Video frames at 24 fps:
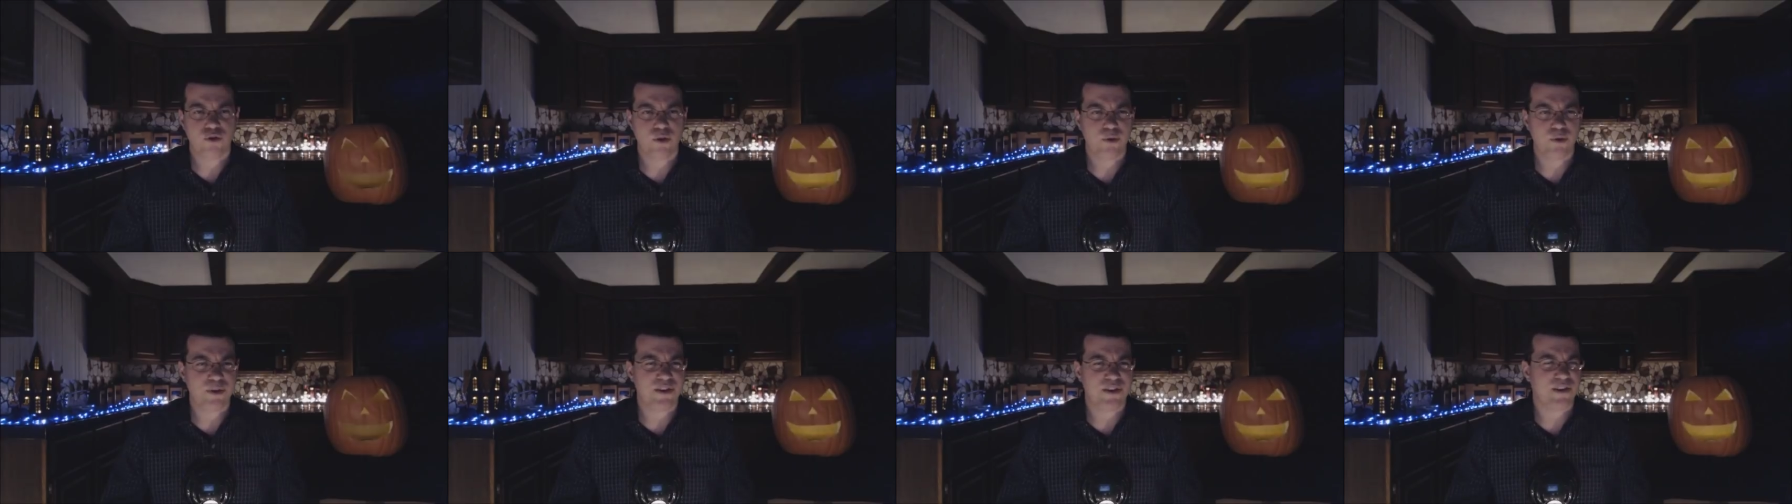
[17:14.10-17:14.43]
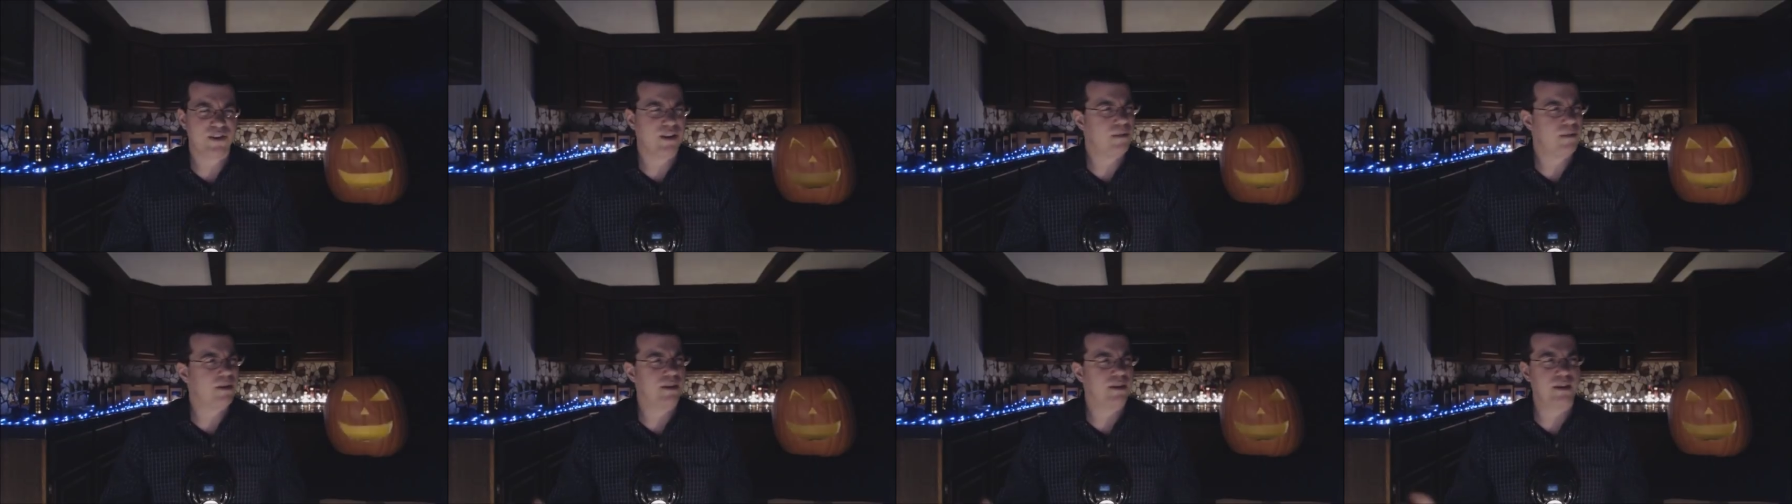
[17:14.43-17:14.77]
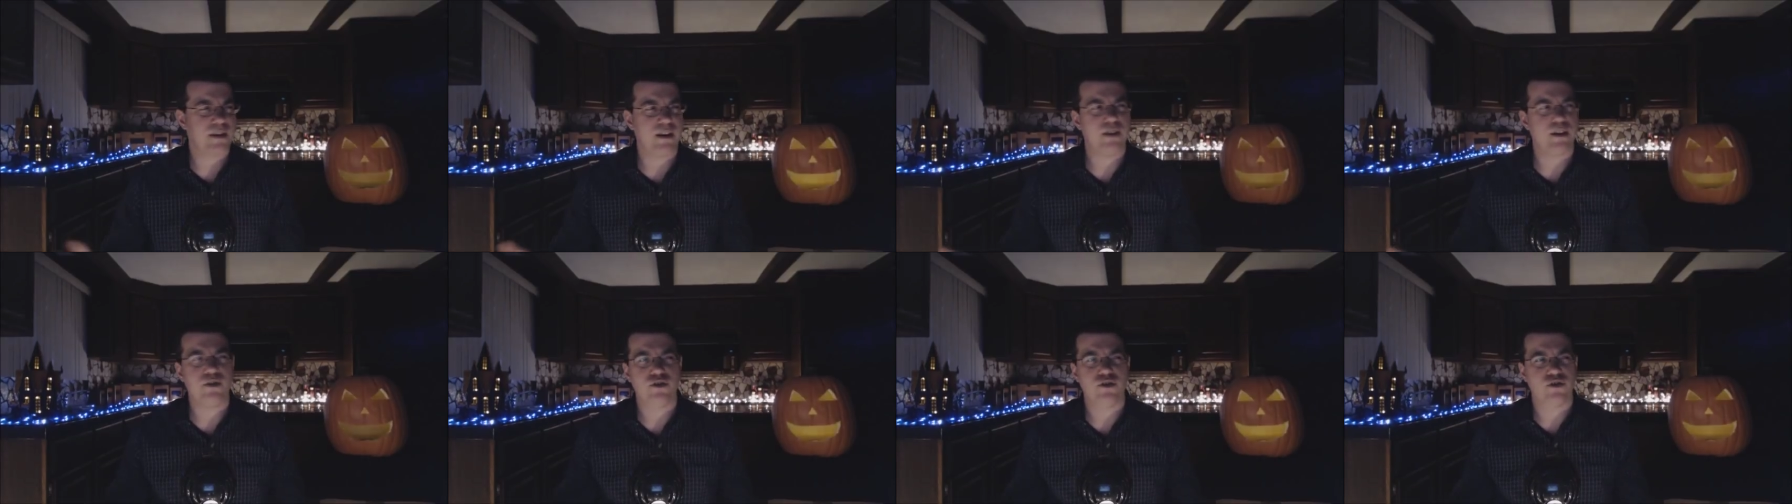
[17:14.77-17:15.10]
So it would seem
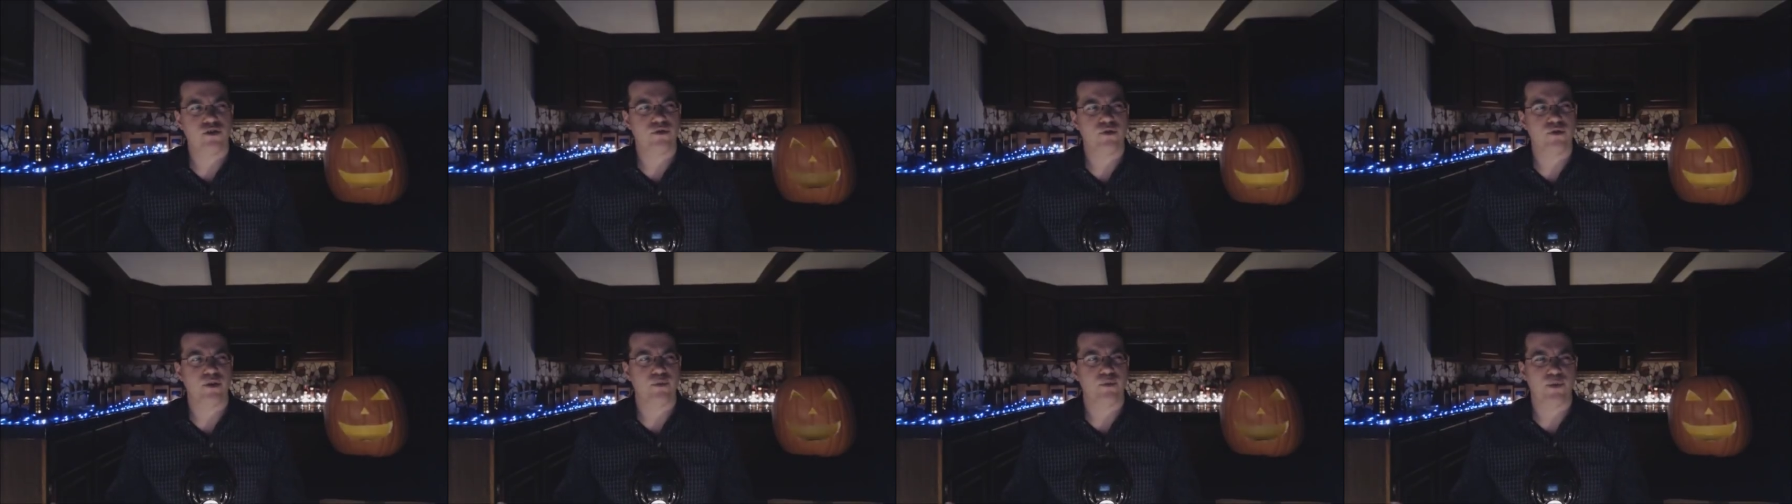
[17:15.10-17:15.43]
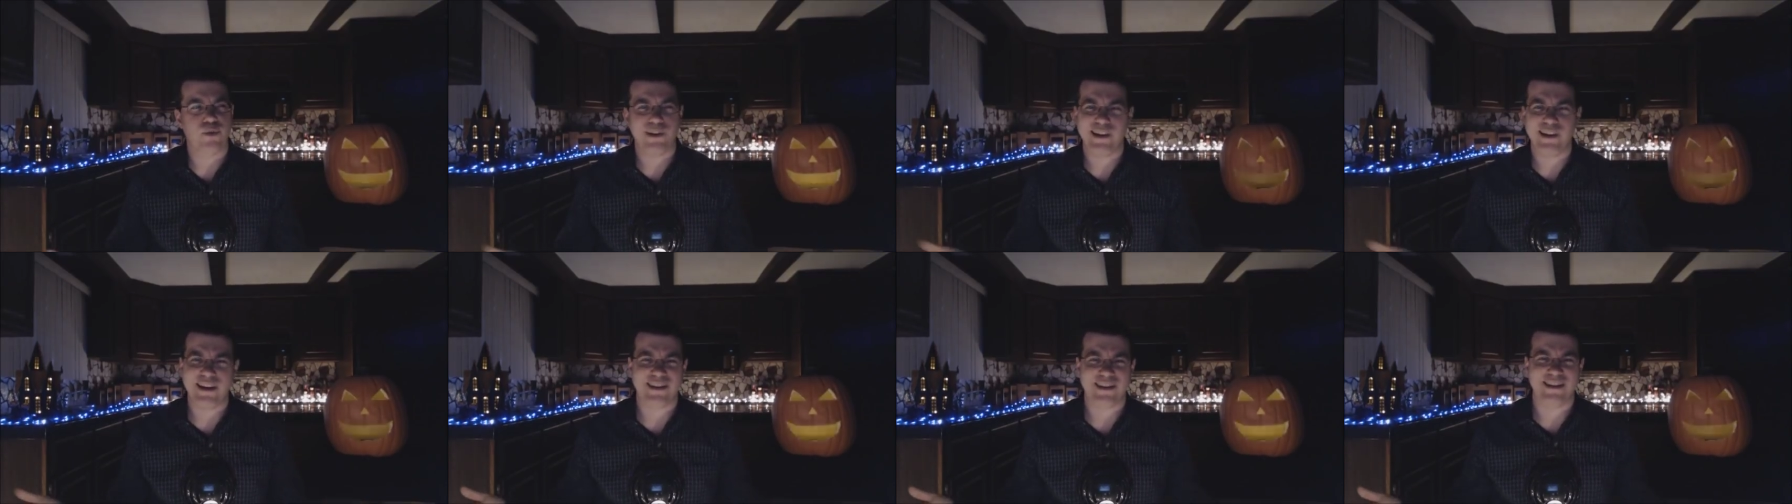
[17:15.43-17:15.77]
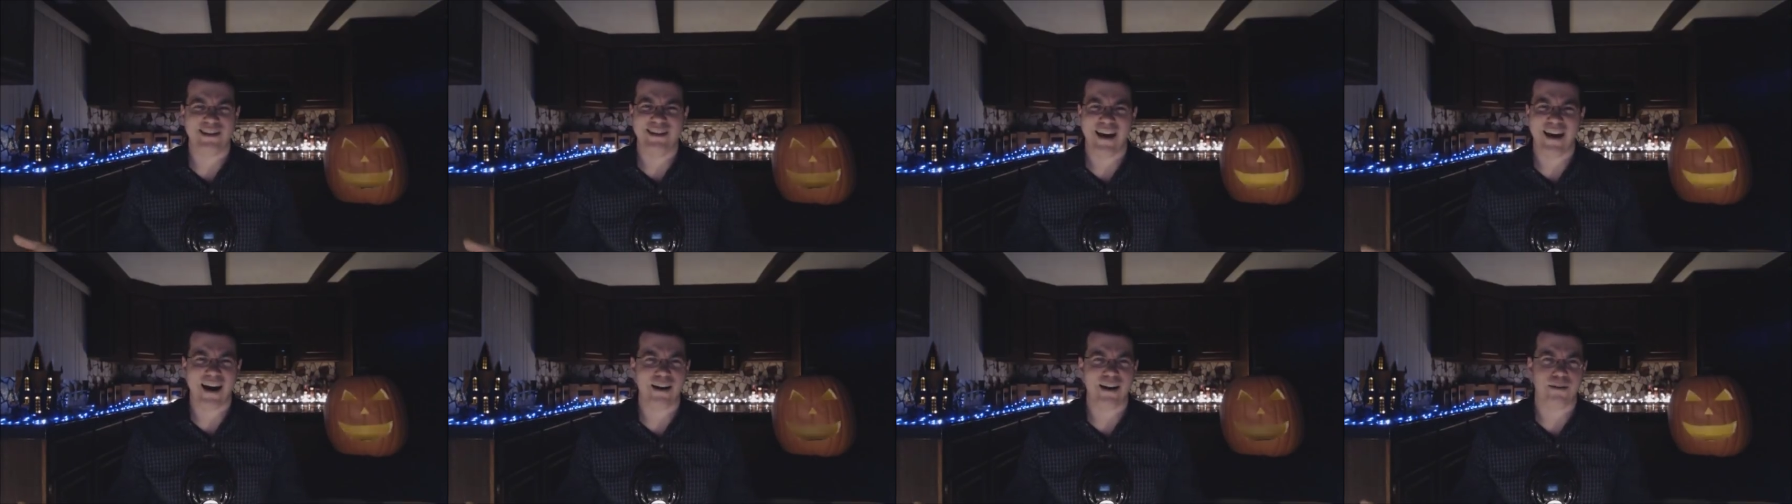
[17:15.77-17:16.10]
that the industry really
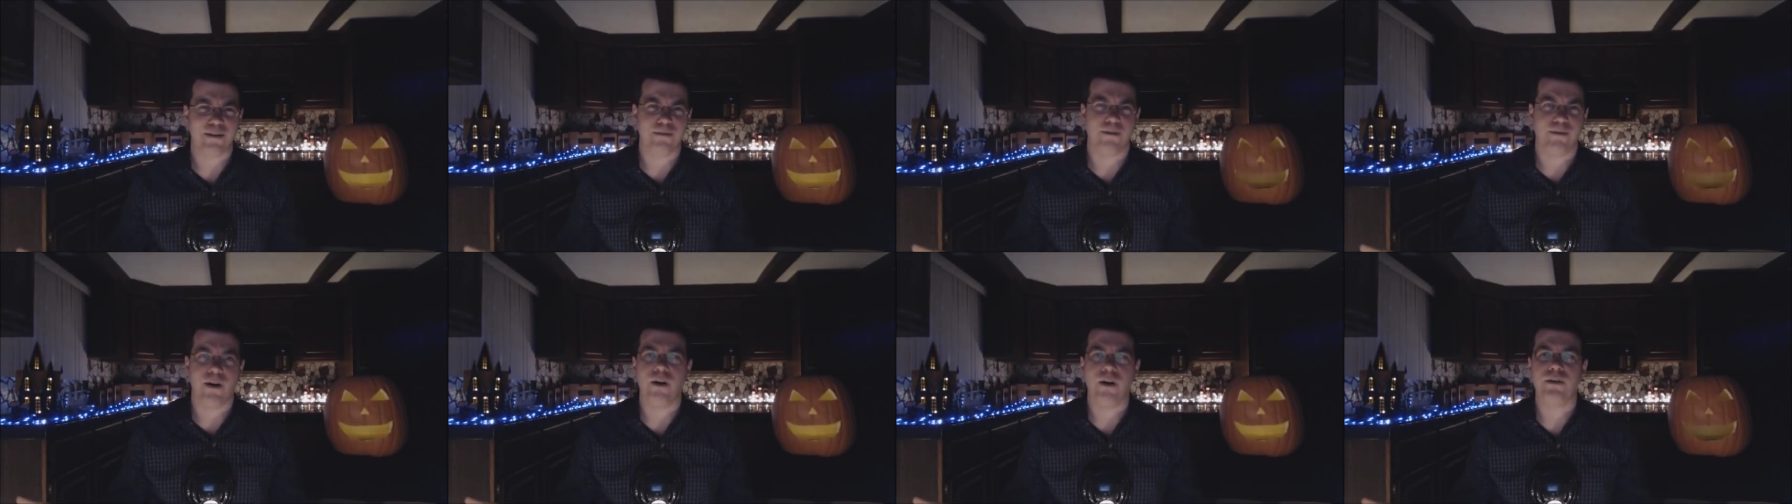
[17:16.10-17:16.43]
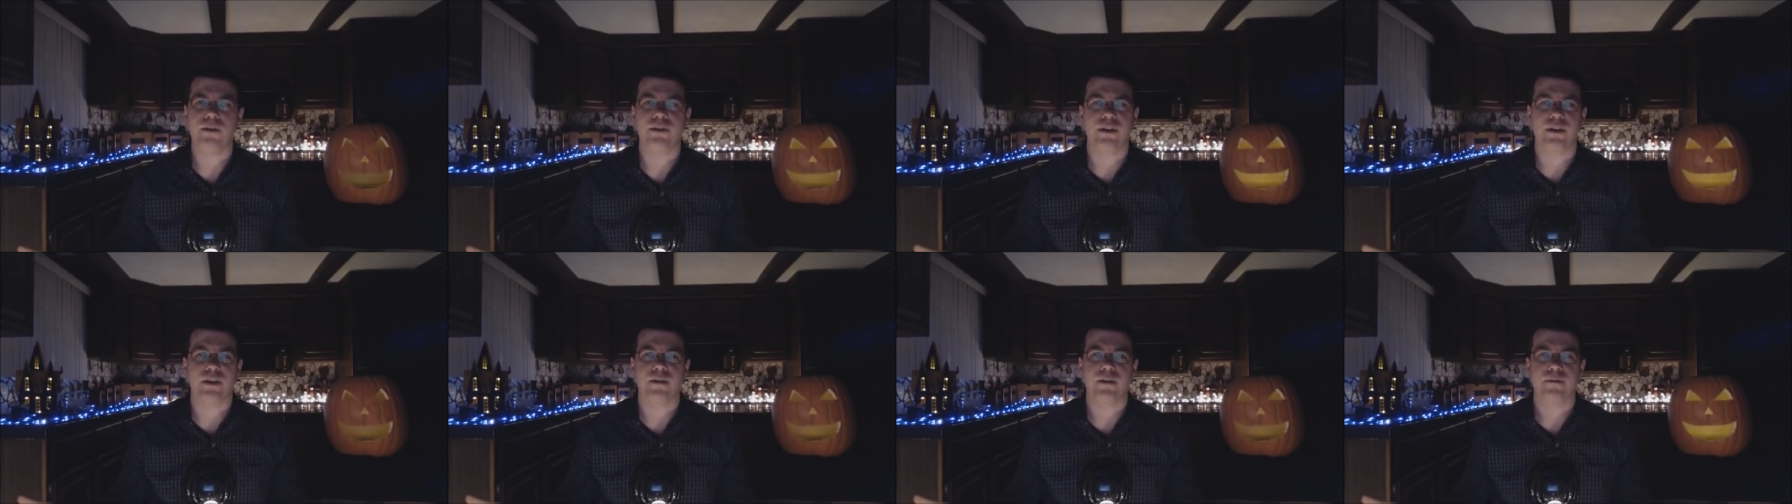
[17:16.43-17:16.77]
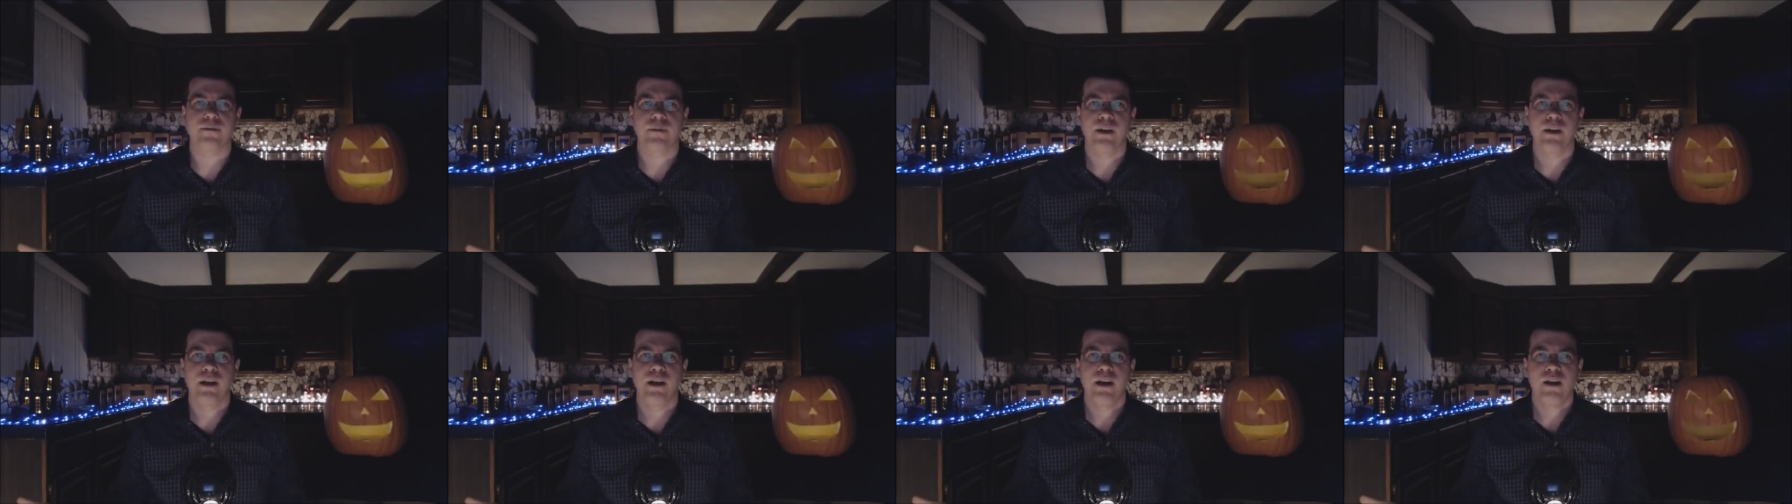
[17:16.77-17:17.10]
is not at fault here.